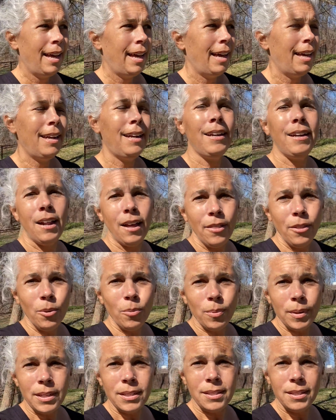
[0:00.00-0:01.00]
And another
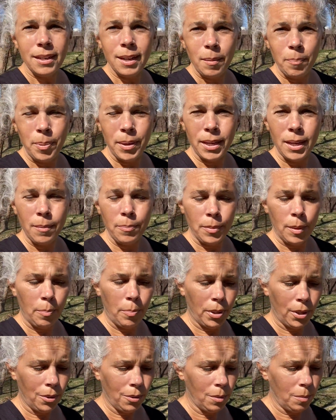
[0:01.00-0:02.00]
reason I pick up the
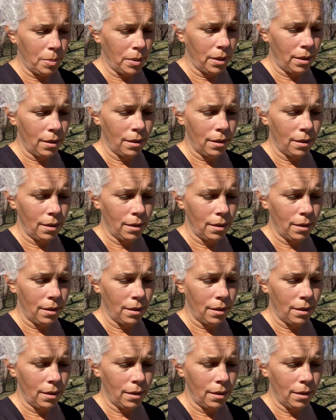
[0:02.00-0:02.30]
poop